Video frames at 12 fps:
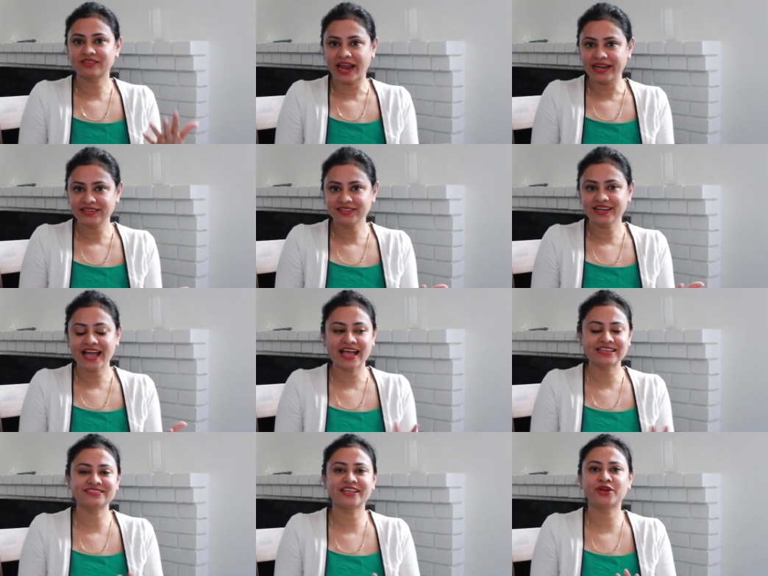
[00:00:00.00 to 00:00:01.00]
writer
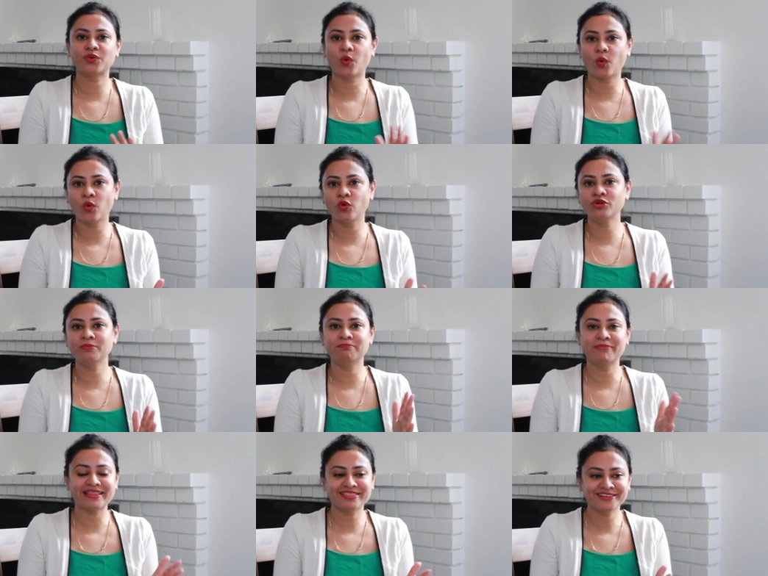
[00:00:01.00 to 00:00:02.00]
has their
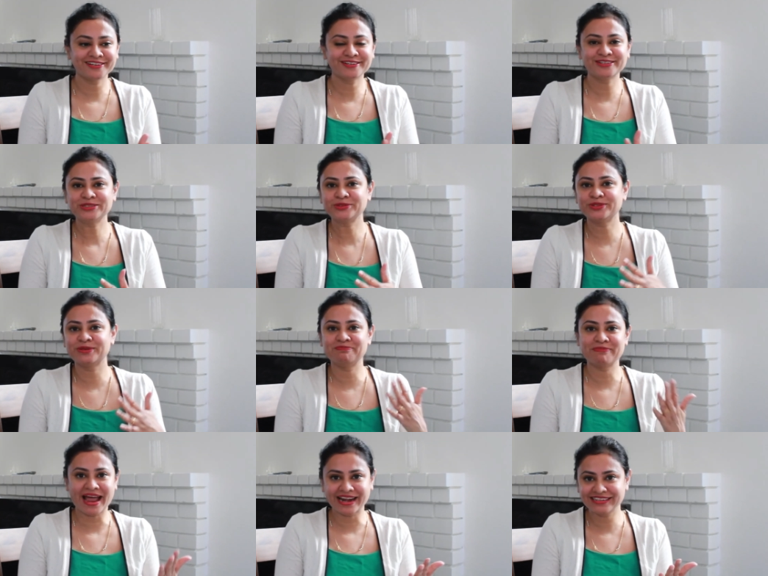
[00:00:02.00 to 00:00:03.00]
own method to the
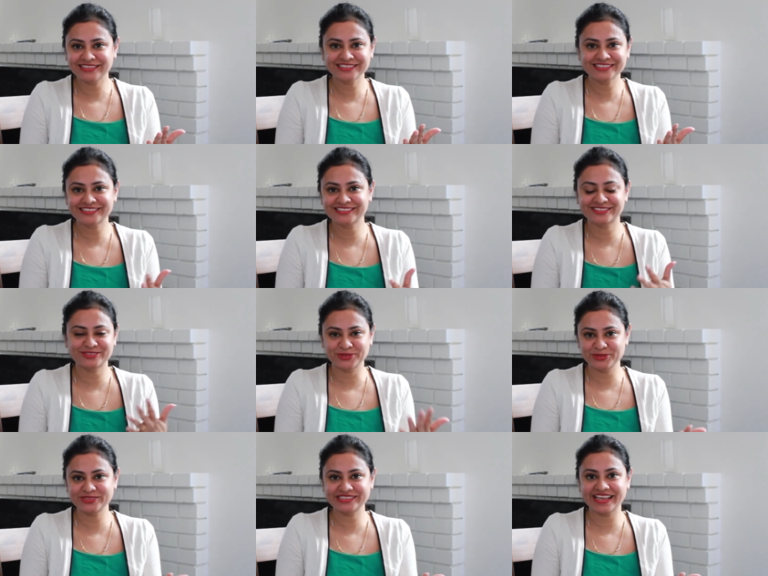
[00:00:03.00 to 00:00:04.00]
madness, so
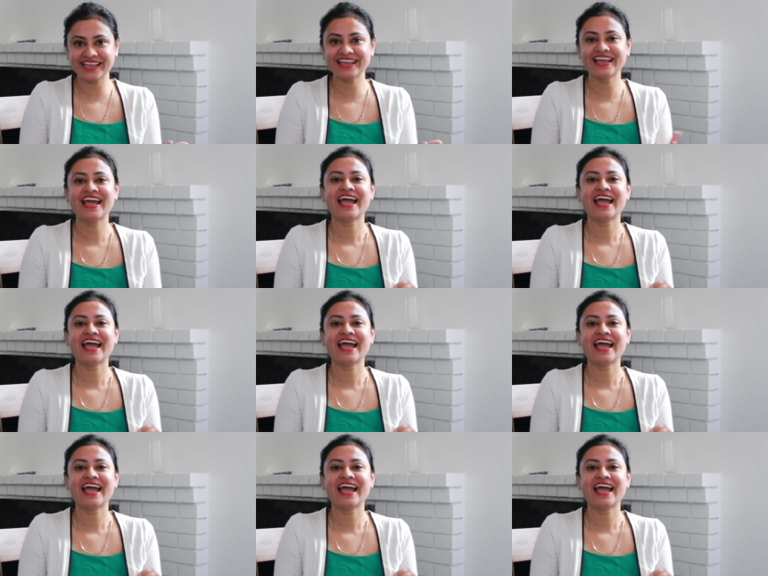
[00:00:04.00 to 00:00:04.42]
to say.